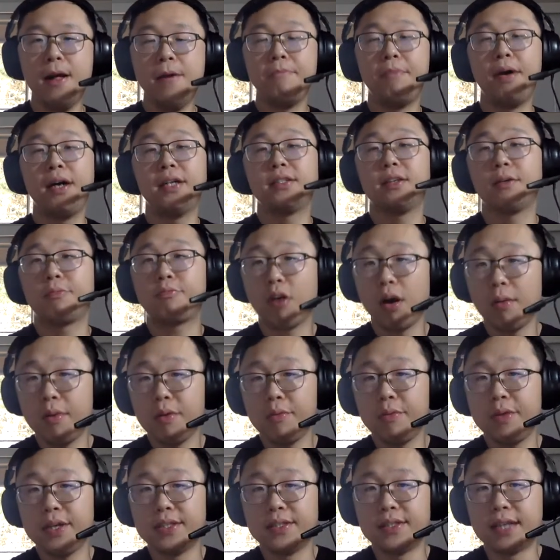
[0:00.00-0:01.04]
But the
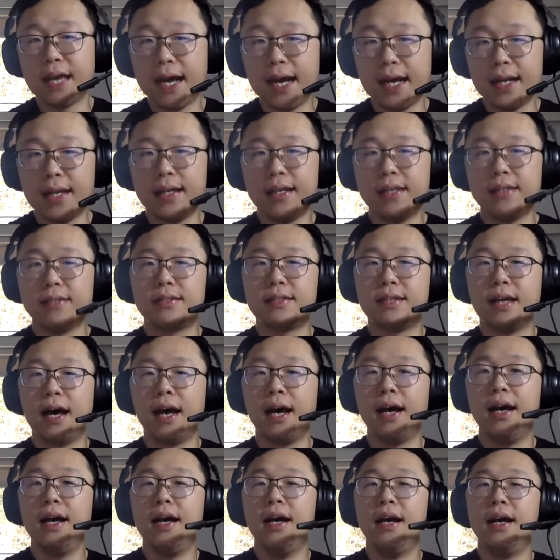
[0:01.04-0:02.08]
problem with that is
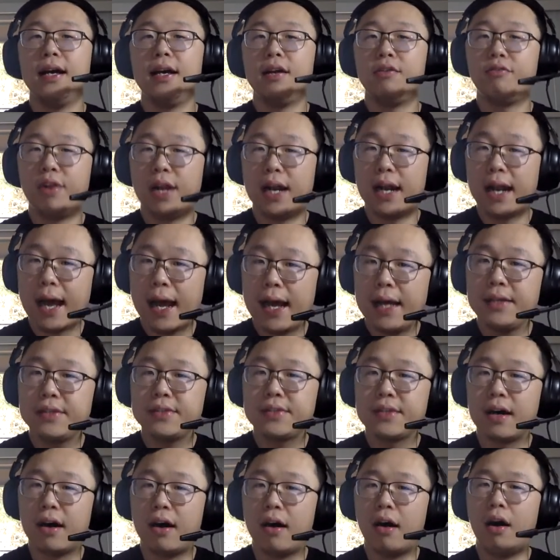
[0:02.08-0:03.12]
it
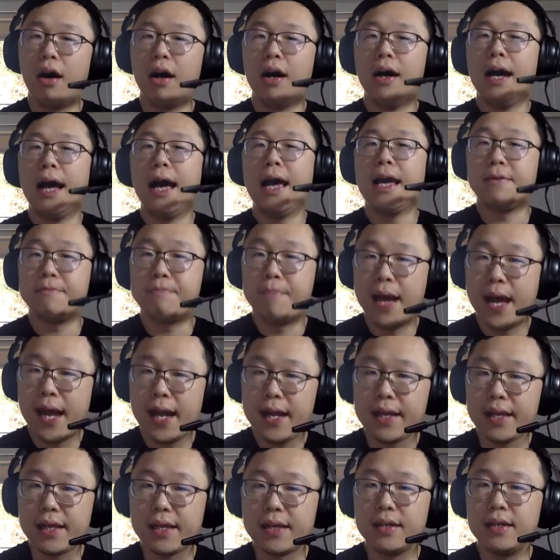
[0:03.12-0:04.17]
relies on an
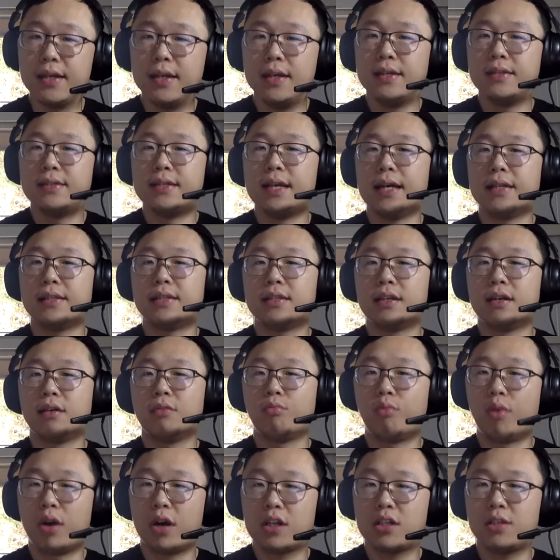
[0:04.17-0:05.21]
embedding that
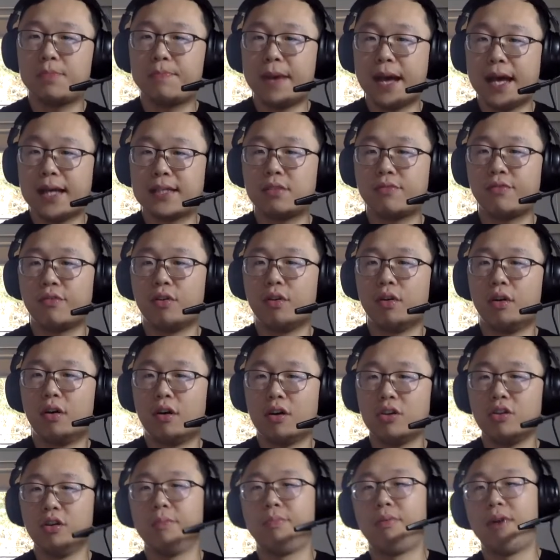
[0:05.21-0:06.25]
works best for
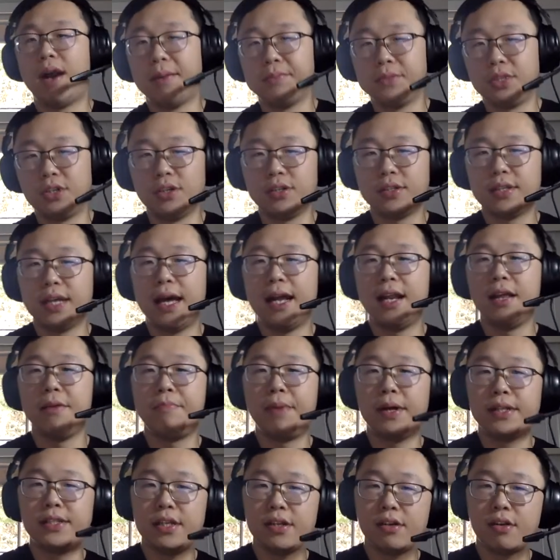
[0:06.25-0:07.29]
ordinal parameters, and in
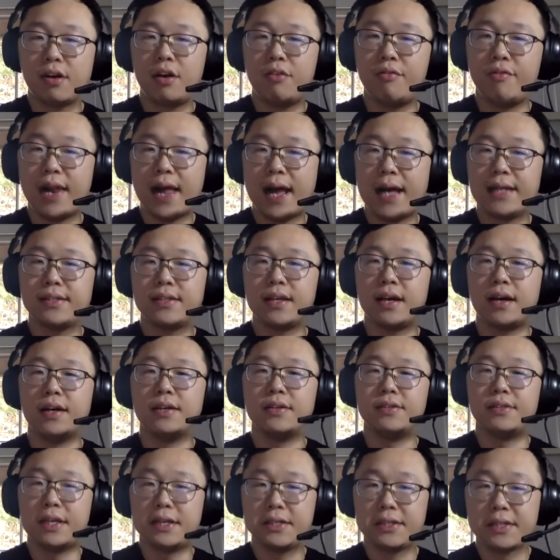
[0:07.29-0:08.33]
particular relies on
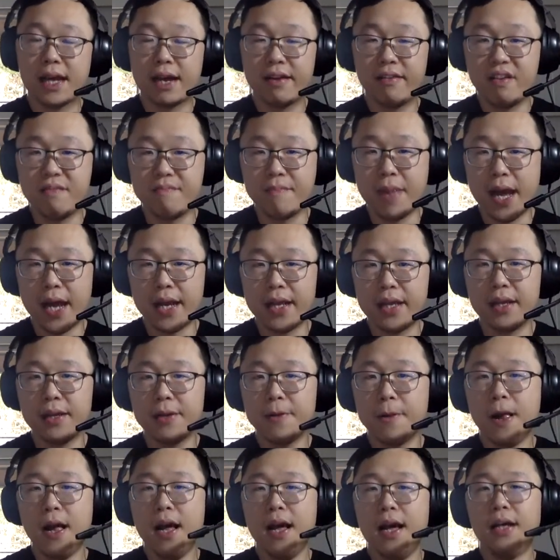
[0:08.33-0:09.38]
this kind of embedding.
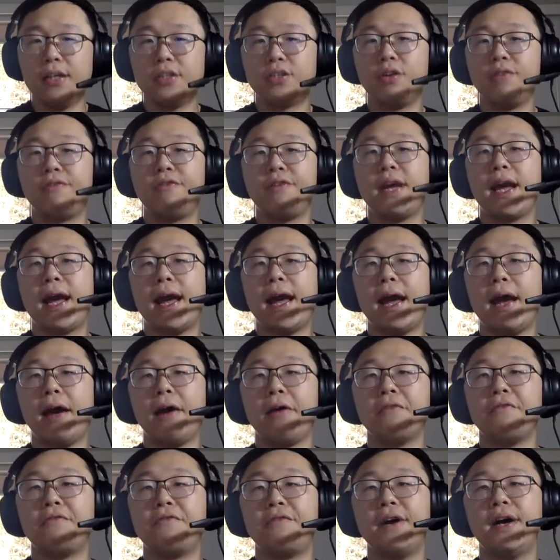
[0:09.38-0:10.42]
So if we
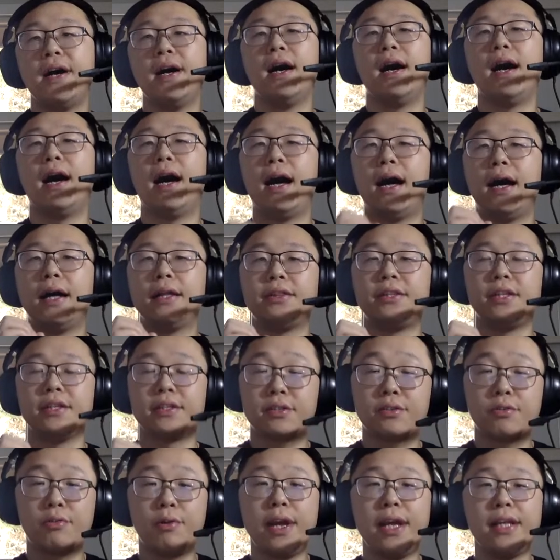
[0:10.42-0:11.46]
have a
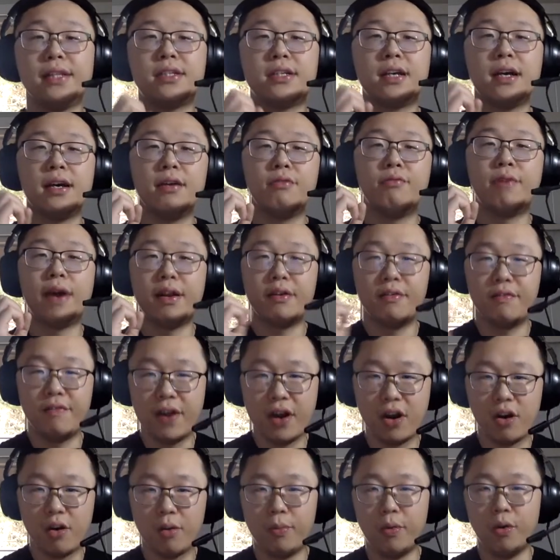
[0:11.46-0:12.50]
discrete random
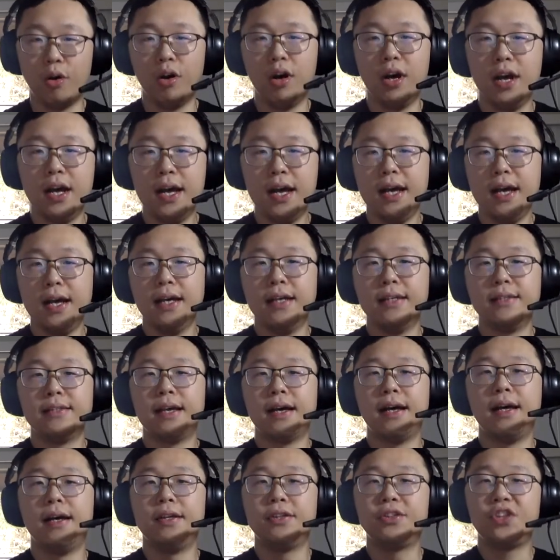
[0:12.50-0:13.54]
variable,
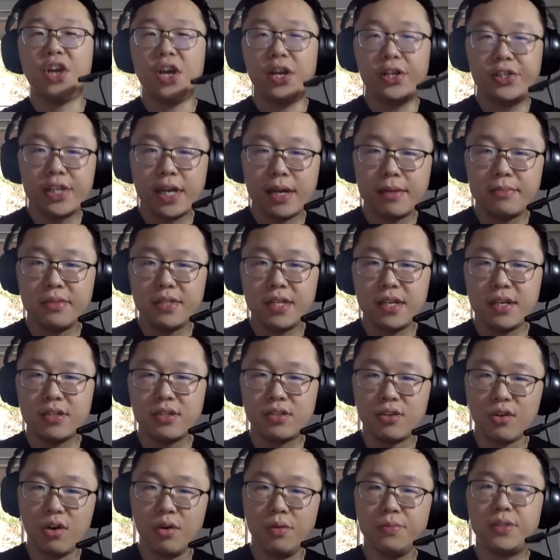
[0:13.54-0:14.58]
then DHMC
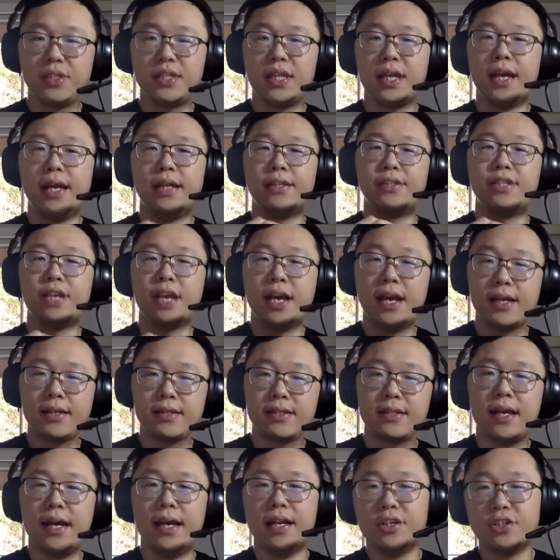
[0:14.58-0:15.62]
assumes it
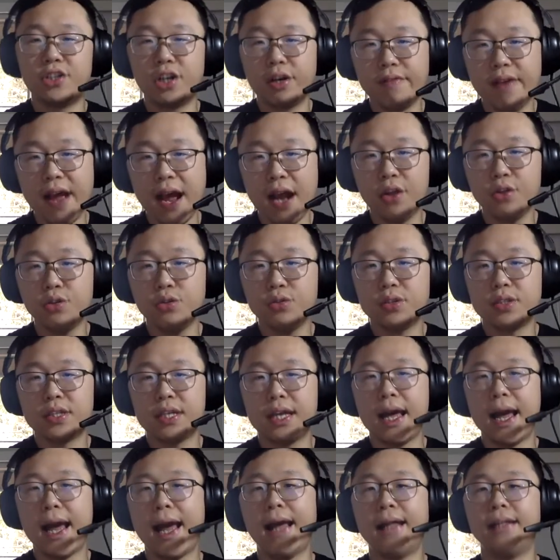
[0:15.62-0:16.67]
takes integer values
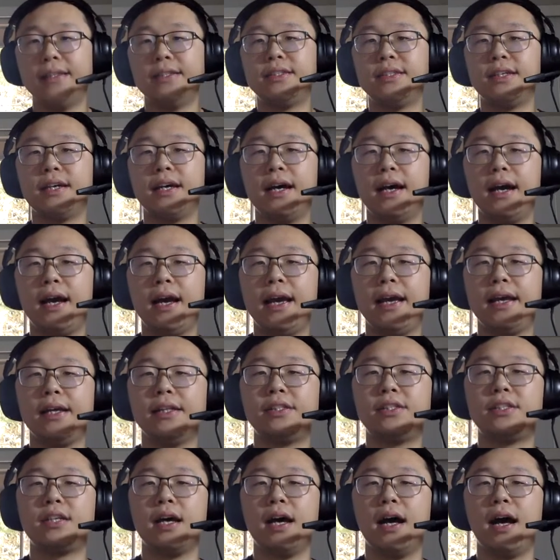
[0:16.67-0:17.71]
and
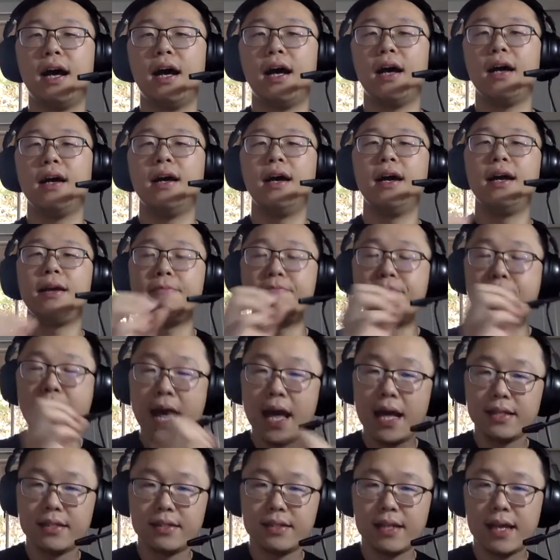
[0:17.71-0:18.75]
it
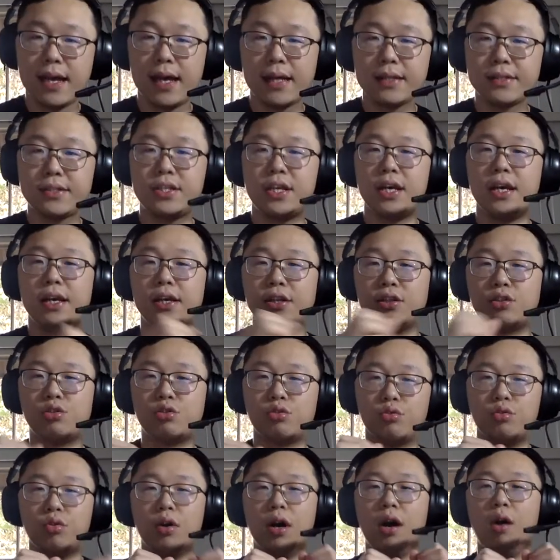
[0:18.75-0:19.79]
embeds that
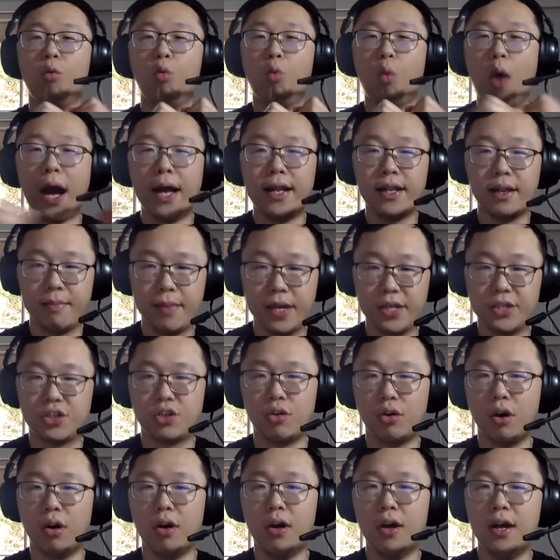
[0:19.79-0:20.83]
into a
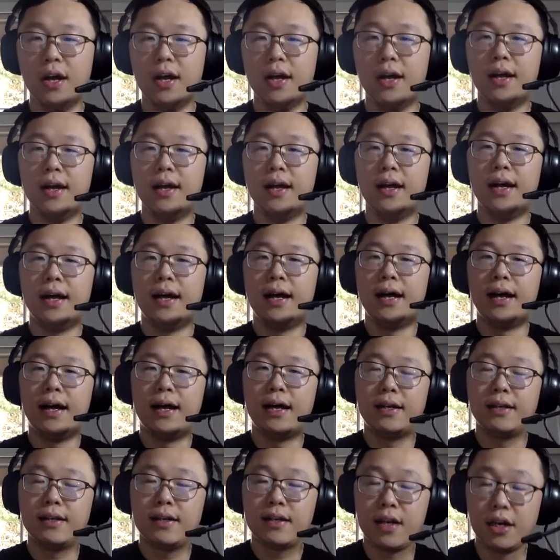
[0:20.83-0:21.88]
one-dimensional
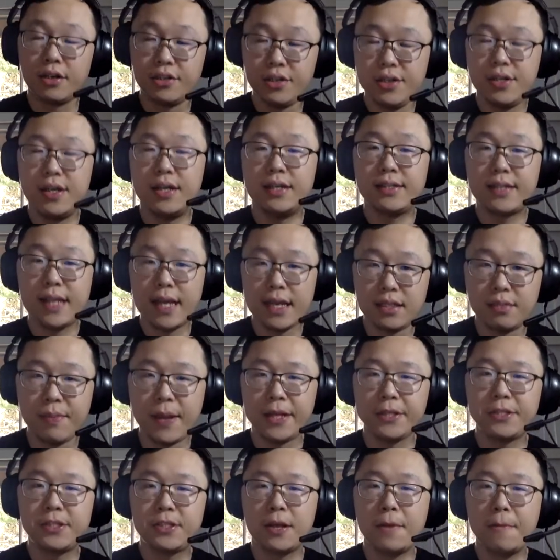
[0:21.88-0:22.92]
continuous state
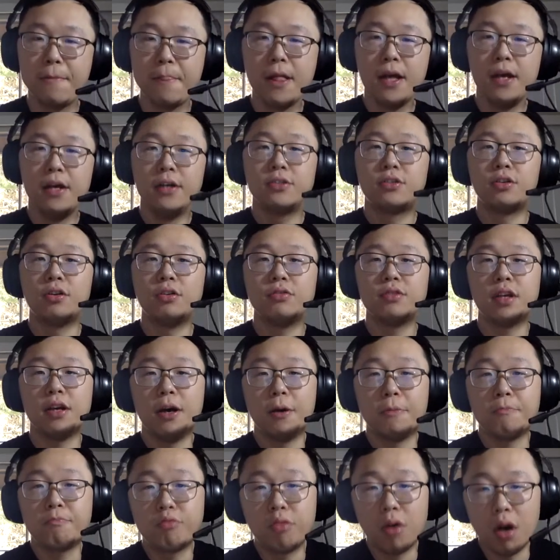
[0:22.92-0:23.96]
space. So
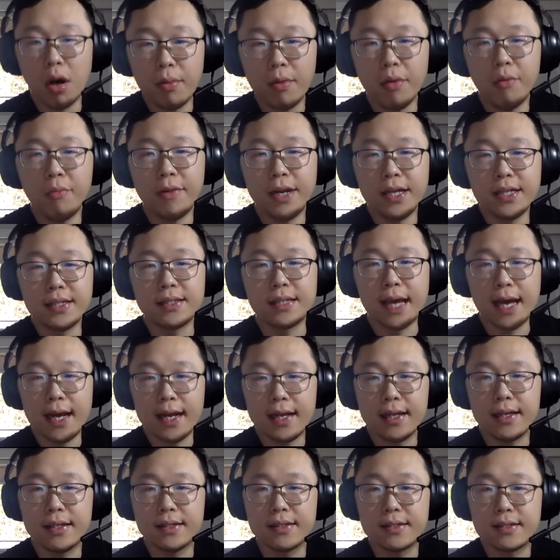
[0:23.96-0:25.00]
the problem with that
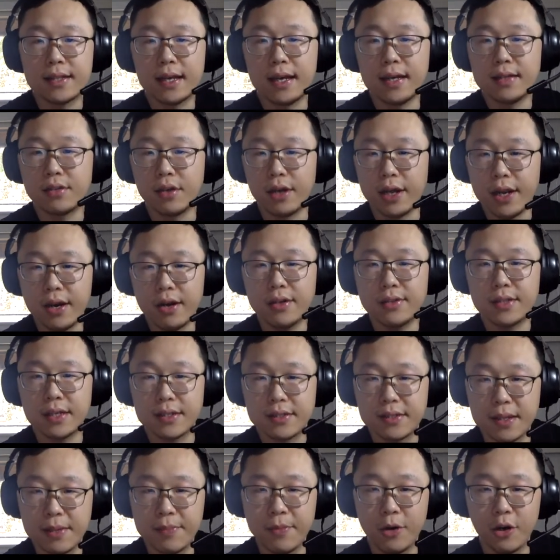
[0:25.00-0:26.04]
is, so here is a
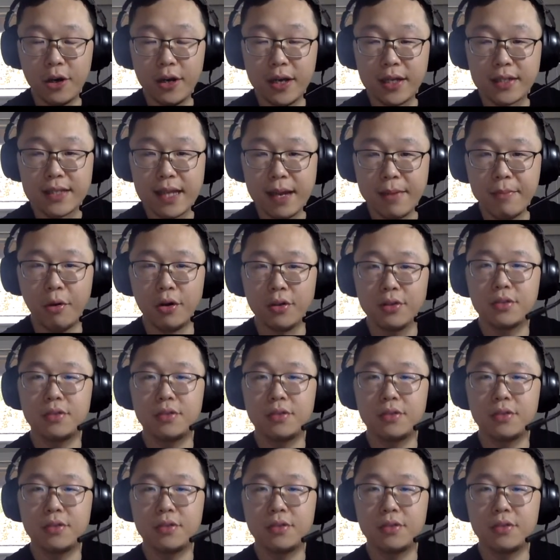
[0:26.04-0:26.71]
simple example.